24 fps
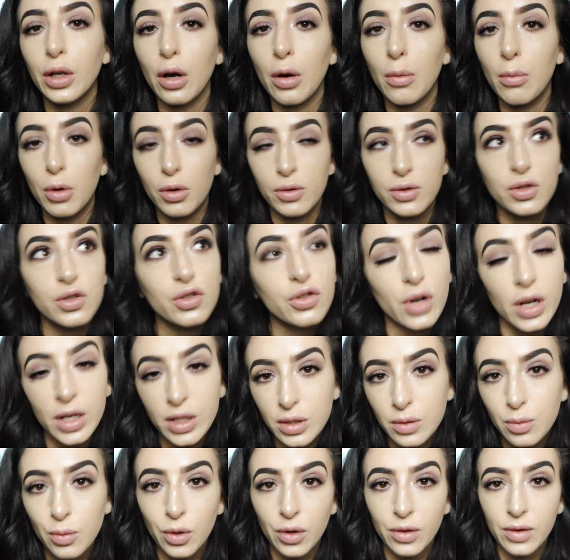most
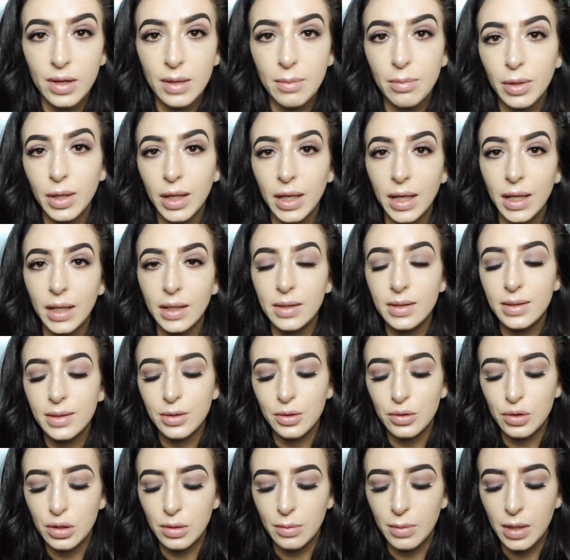trustworthy place.
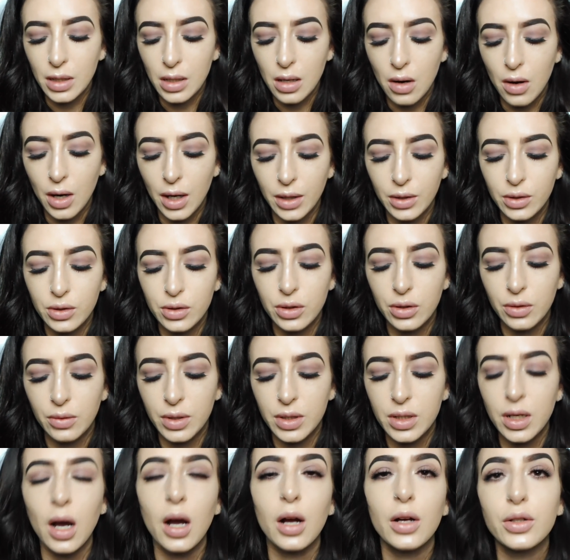You should be going to a
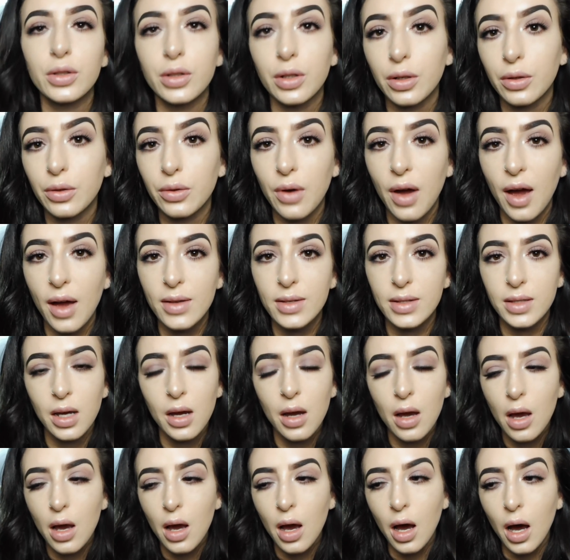doctor who has
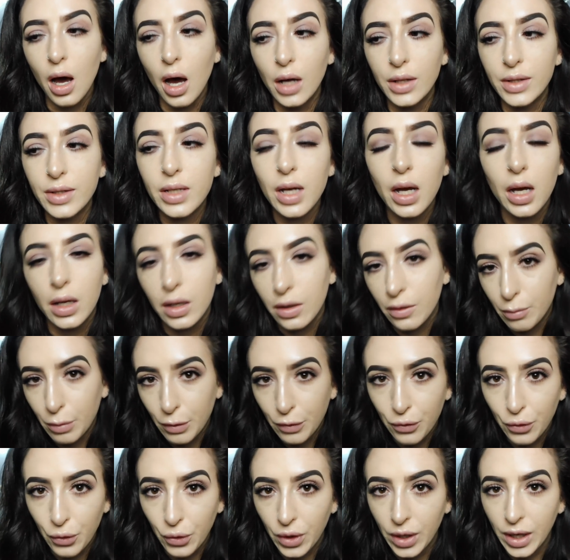a ton of
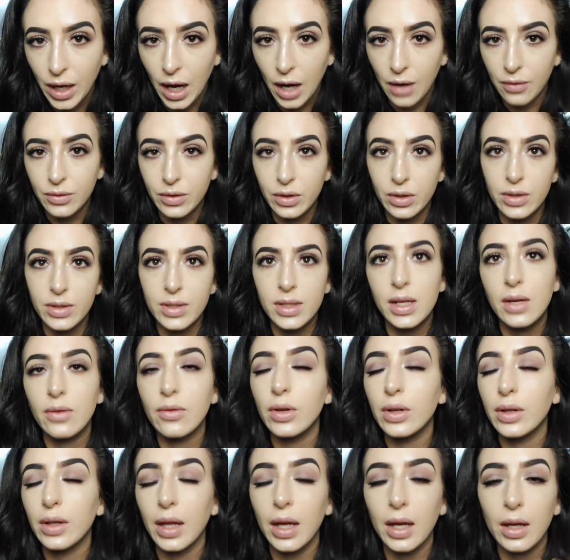before and afters,
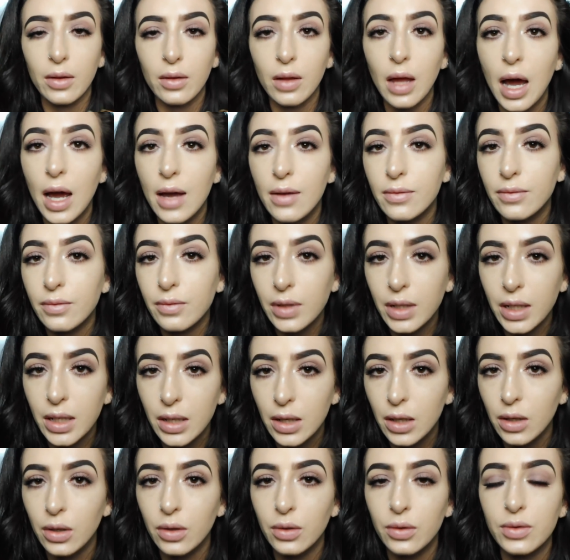even like live
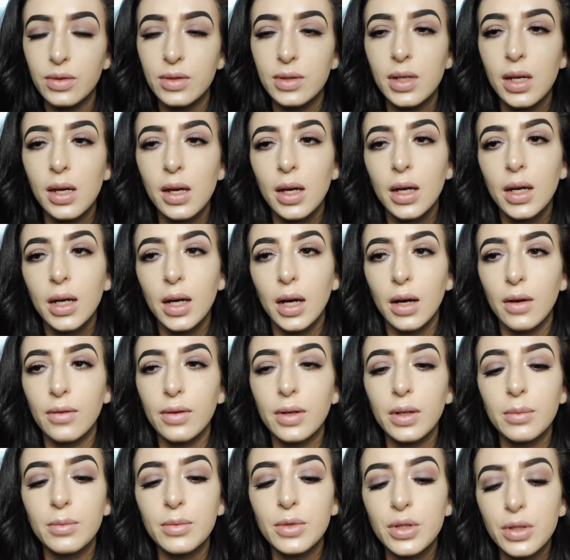videos of
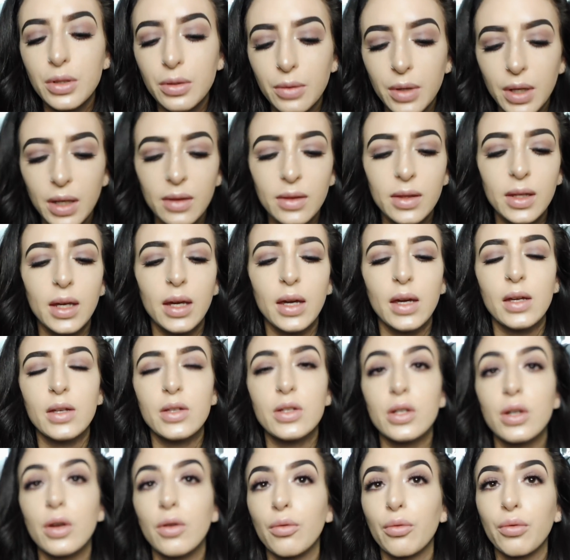him doing things,
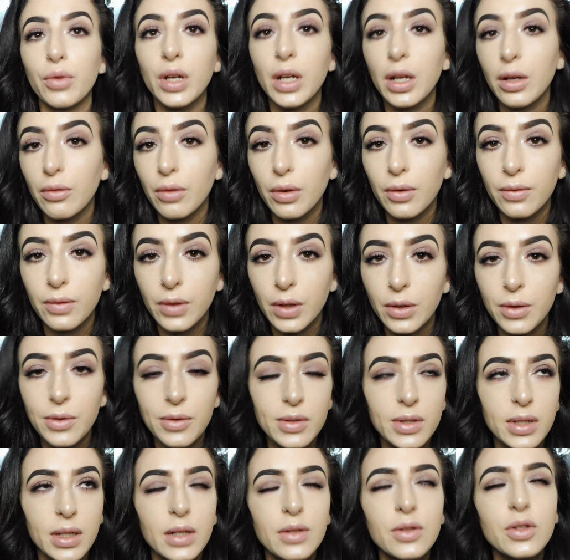reading
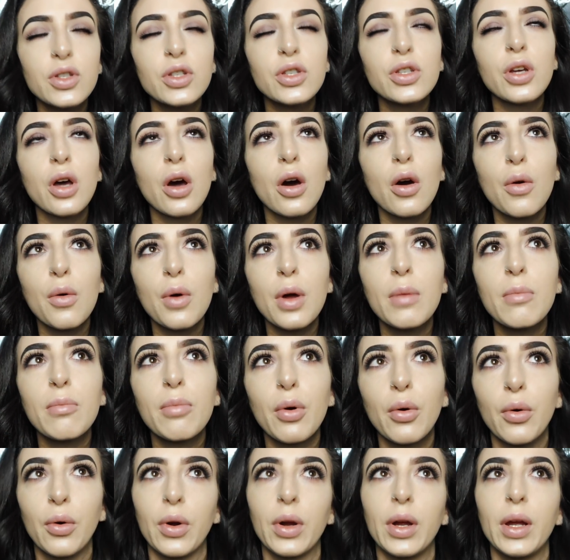reviews. Like, it's so
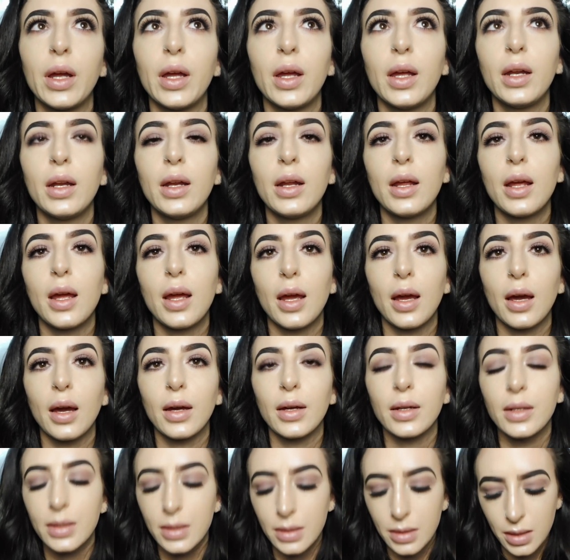important,
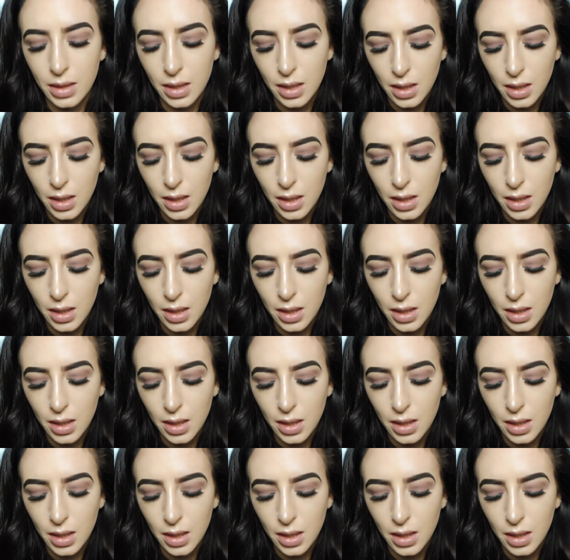and